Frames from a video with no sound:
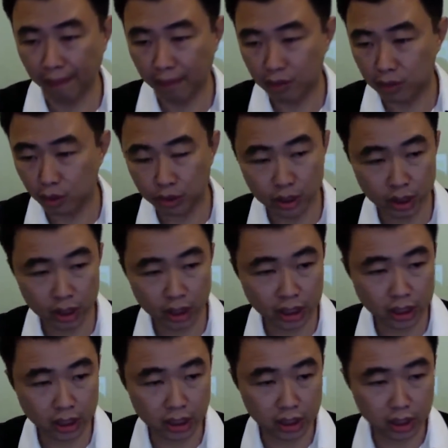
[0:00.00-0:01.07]
So Shen
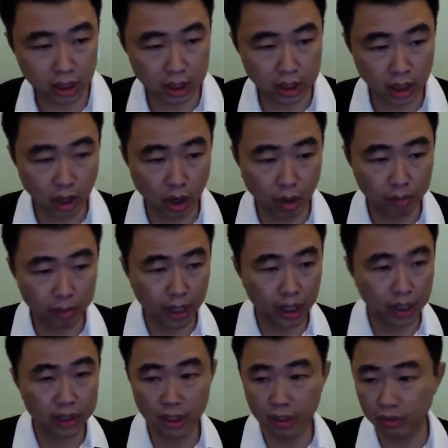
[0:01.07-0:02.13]
and Zi is a
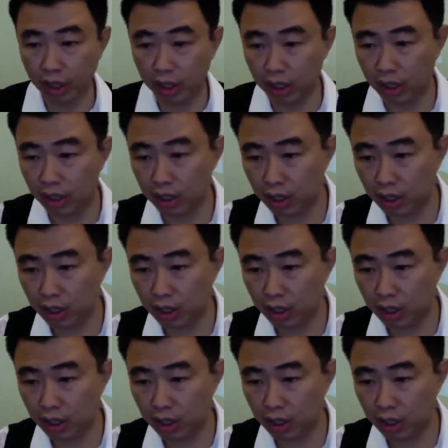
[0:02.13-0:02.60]
combination, right?